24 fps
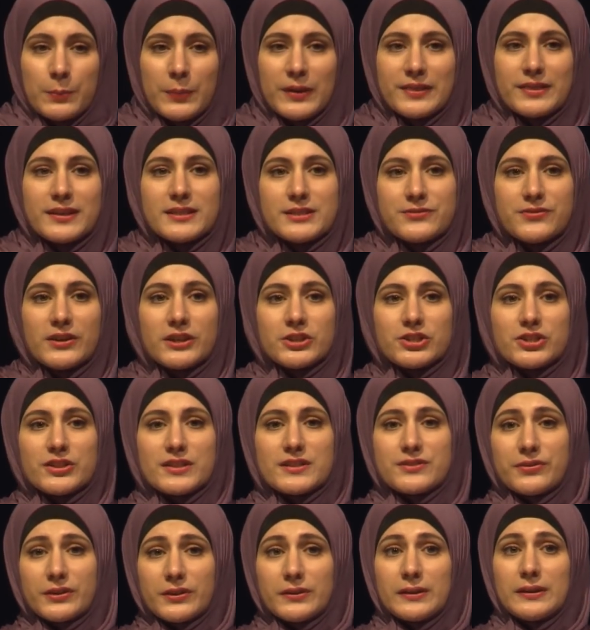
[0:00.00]
But this function
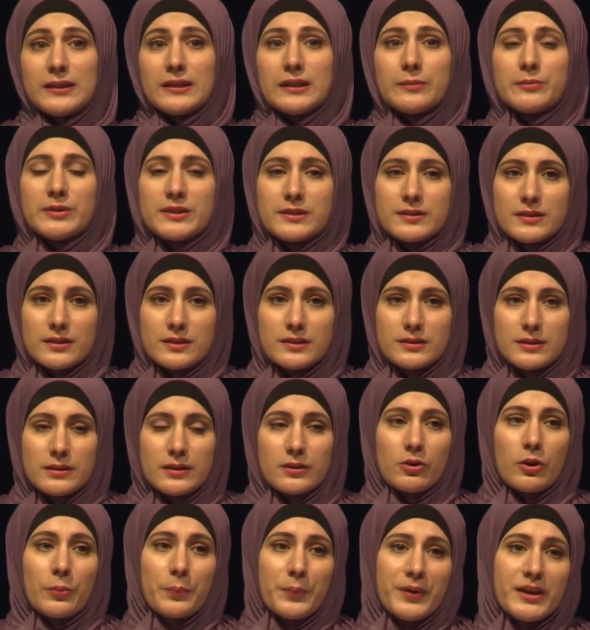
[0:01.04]
is very limited
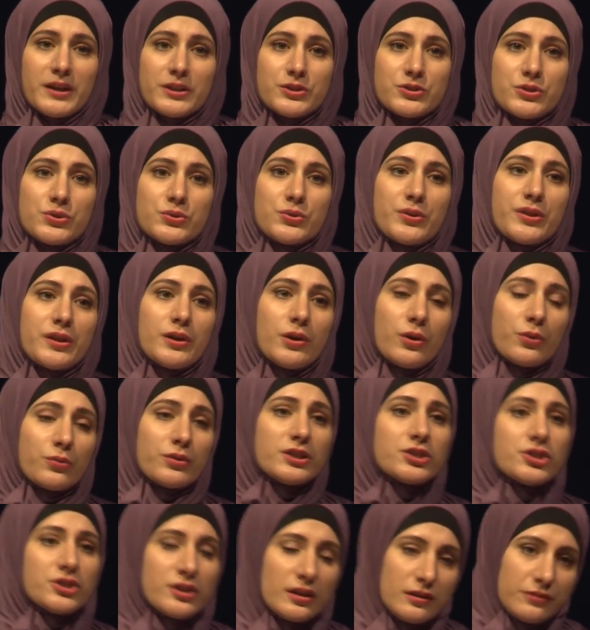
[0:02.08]
compared to the
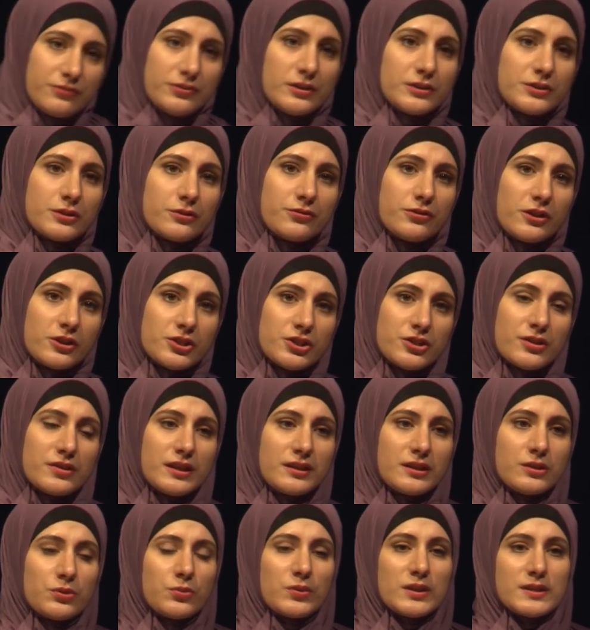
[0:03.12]
original filter function
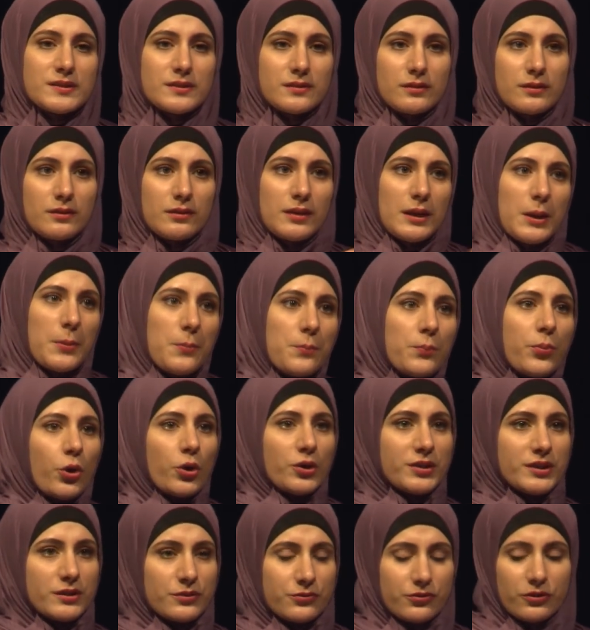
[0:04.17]
that it was
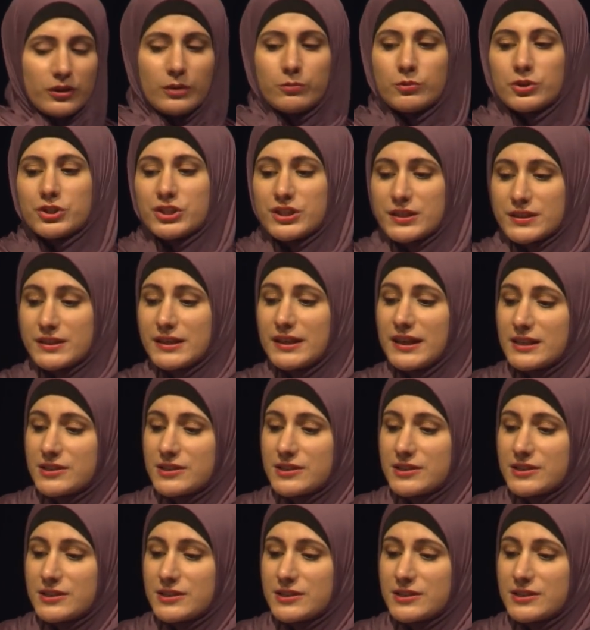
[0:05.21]
imported from, which is the